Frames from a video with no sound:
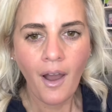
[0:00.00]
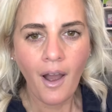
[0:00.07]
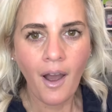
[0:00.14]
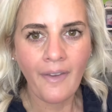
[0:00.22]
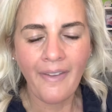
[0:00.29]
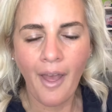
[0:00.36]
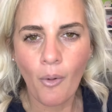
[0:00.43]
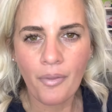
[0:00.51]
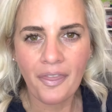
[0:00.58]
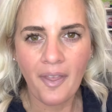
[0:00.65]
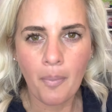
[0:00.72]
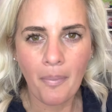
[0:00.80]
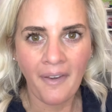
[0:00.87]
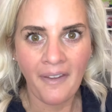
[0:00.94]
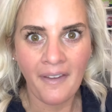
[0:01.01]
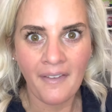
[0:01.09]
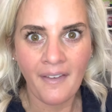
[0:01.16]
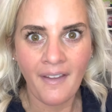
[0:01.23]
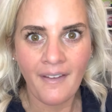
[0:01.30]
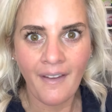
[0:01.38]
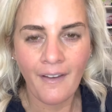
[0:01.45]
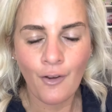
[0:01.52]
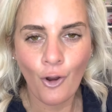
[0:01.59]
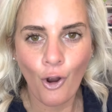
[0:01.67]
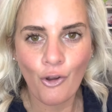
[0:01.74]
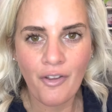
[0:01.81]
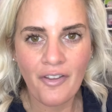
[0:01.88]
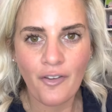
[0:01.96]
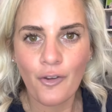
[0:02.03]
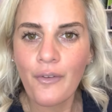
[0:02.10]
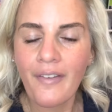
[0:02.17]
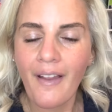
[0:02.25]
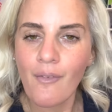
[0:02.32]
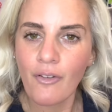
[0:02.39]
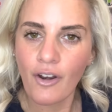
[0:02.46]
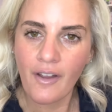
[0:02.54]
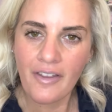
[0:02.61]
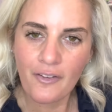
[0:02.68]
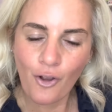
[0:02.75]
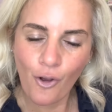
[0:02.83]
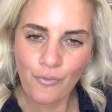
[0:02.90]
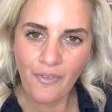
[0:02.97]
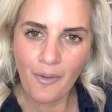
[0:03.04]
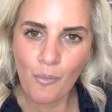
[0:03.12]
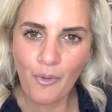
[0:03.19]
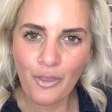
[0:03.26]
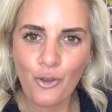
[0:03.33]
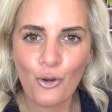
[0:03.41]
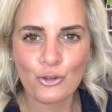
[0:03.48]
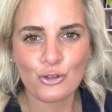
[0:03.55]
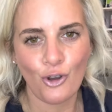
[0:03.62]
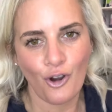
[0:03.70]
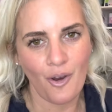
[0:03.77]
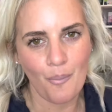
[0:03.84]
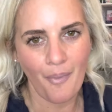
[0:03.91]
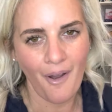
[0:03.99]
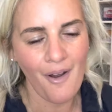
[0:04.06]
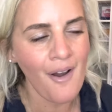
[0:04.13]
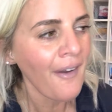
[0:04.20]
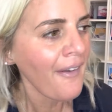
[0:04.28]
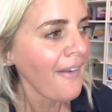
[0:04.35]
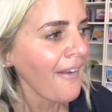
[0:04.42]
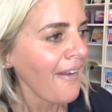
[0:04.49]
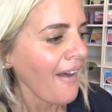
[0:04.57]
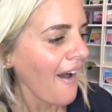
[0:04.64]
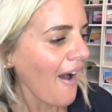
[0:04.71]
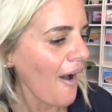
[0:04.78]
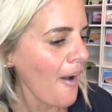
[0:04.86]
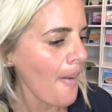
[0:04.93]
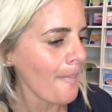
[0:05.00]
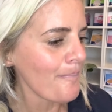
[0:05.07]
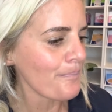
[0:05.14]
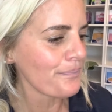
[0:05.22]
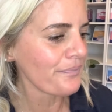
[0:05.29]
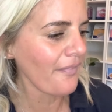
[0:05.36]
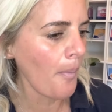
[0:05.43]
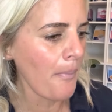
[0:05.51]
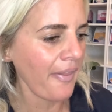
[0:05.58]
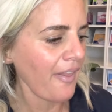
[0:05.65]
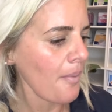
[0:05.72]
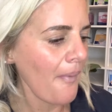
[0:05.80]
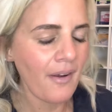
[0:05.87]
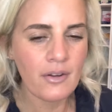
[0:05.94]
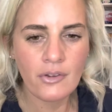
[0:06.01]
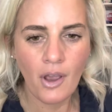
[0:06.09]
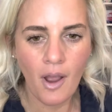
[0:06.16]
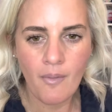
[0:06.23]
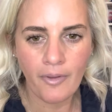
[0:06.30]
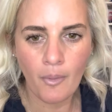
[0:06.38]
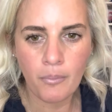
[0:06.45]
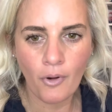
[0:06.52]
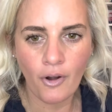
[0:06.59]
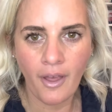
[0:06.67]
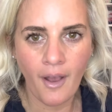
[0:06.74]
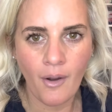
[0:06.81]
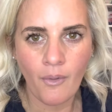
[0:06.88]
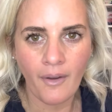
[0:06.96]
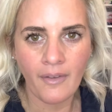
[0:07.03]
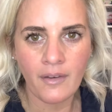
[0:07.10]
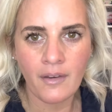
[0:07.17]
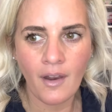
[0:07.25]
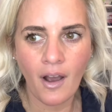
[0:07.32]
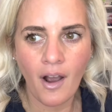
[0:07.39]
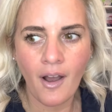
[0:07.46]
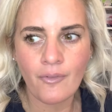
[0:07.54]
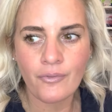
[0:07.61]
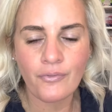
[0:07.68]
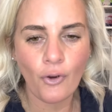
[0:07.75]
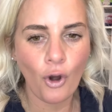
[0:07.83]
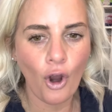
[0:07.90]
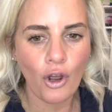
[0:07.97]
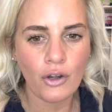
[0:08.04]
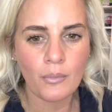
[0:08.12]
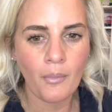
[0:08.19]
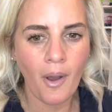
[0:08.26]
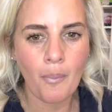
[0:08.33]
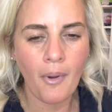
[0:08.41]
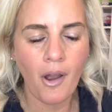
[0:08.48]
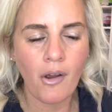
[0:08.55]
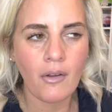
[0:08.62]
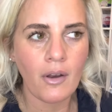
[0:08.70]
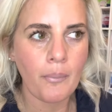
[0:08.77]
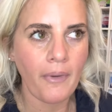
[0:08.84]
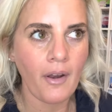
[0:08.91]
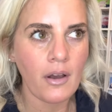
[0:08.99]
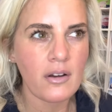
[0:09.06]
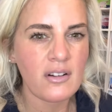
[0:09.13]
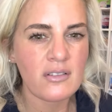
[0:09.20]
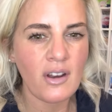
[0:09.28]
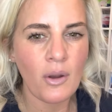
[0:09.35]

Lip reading: unhealthy panini in Costa. You can have a nice coffee with your chocolate bar. But the amount of times I've gone out and I've forgotten my bar and I've been like, oh no,